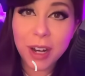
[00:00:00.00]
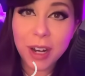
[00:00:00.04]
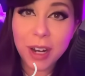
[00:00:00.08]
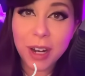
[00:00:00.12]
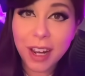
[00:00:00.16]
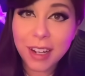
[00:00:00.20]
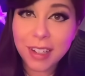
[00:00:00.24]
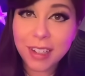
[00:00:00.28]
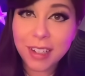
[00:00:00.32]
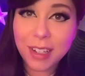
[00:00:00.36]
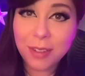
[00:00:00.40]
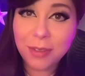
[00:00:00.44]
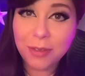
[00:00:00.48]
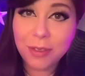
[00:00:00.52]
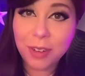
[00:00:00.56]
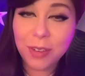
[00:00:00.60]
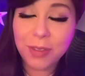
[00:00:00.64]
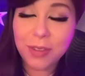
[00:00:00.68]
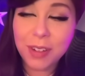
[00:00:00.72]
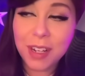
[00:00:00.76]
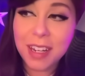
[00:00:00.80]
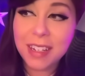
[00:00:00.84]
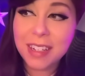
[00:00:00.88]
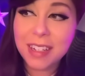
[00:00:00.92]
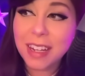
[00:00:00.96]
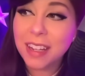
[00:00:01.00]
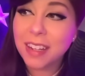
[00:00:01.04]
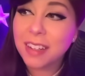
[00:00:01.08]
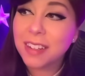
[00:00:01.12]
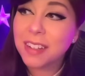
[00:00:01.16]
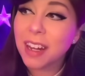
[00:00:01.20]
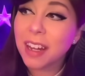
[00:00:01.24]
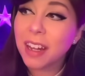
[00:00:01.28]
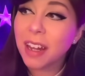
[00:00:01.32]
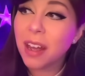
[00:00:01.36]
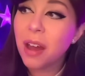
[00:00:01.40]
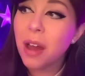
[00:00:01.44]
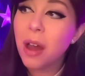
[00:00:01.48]
nineteen fifties and this
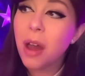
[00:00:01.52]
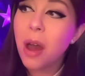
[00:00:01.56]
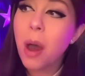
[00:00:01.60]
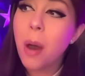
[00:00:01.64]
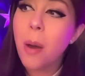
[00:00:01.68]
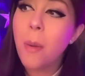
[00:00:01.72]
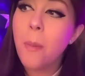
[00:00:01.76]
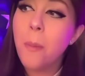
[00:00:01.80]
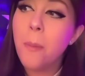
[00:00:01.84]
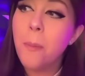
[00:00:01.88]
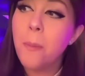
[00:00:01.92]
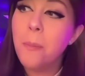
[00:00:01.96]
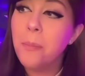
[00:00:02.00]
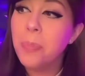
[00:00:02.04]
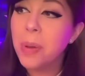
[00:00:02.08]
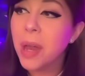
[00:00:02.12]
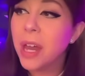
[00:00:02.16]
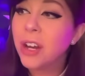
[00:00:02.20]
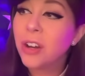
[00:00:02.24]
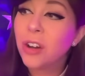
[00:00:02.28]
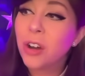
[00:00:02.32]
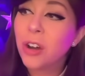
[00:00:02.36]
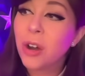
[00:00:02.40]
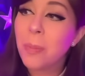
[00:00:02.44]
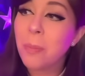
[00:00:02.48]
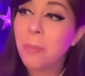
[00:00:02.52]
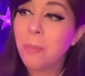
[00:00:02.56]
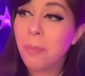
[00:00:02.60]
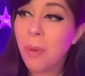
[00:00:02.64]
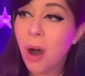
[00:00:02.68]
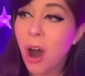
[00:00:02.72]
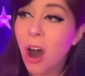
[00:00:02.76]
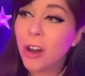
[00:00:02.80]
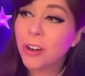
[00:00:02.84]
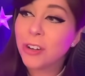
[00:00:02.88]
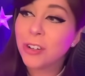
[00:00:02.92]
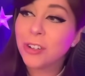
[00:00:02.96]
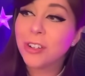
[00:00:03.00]
like bitter
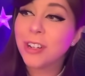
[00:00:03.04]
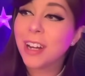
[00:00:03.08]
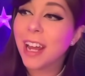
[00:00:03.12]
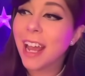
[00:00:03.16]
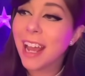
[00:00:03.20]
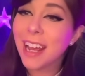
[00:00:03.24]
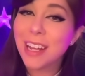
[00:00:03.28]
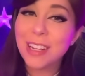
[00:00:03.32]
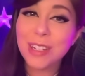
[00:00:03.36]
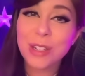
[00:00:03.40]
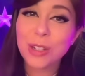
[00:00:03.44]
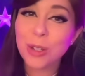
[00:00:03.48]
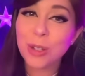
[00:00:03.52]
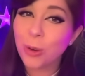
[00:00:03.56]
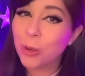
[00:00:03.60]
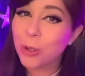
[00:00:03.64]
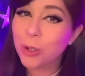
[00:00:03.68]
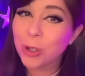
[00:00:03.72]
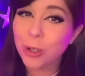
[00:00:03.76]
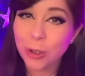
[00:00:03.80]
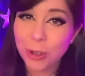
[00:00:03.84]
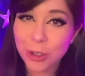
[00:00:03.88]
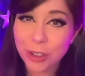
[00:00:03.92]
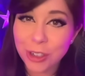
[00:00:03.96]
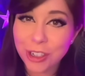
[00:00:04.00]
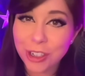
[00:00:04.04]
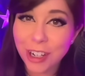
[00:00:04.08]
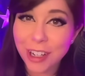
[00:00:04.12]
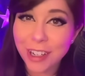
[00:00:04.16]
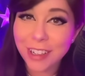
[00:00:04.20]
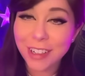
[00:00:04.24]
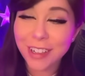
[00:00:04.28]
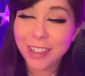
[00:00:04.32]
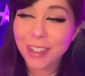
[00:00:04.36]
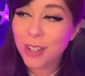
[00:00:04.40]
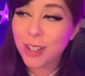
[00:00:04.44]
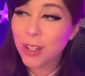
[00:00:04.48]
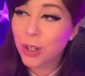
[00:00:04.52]
modern asocial shit
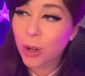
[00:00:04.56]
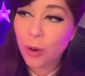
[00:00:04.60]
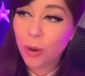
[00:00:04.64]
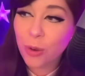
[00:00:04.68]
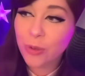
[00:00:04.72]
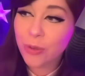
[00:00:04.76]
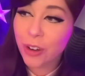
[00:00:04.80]
is so